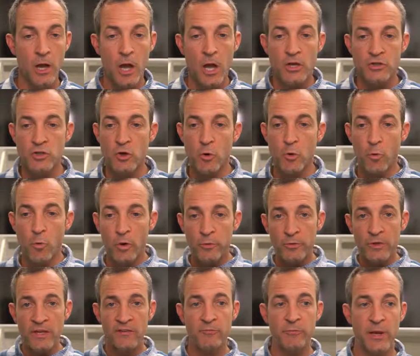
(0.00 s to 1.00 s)
So when we
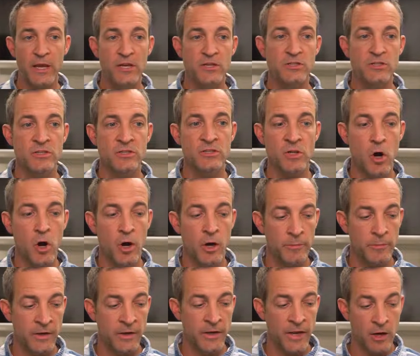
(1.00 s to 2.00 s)
have patients on a
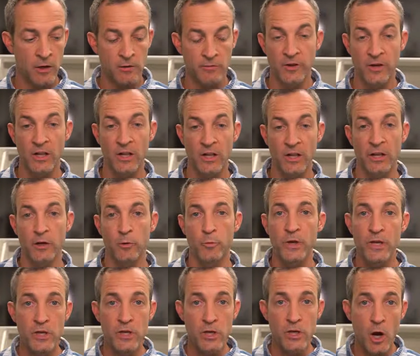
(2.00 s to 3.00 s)
mechanical ventilator, we
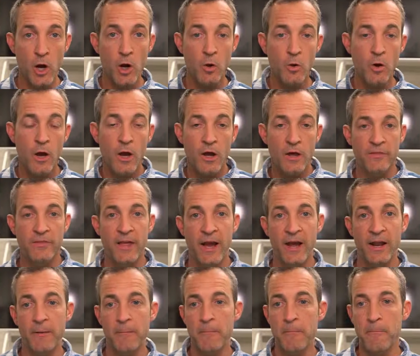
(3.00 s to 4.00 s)
know
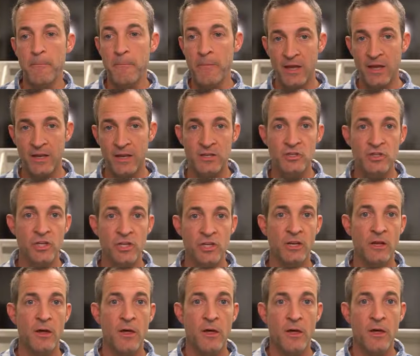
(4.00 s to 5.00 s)
that managing
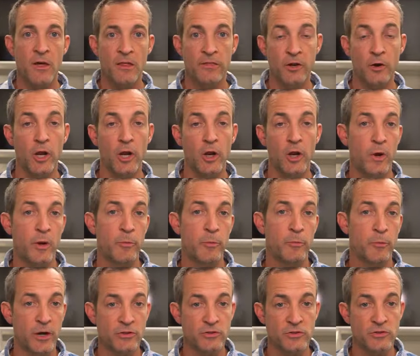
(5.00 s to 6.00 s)
their airway
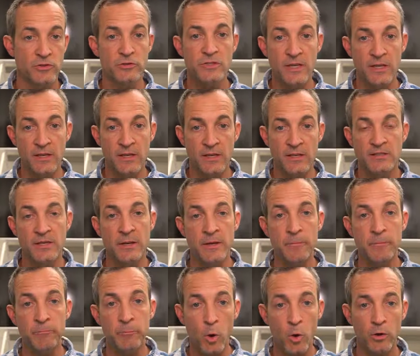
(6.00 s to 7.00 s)
pressures is
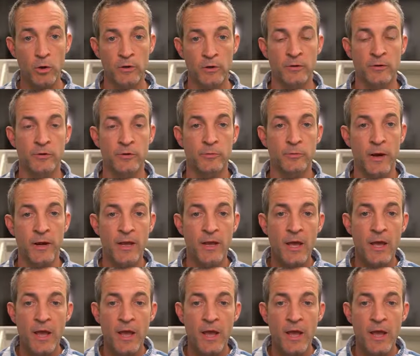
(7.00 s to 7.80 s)
important, right?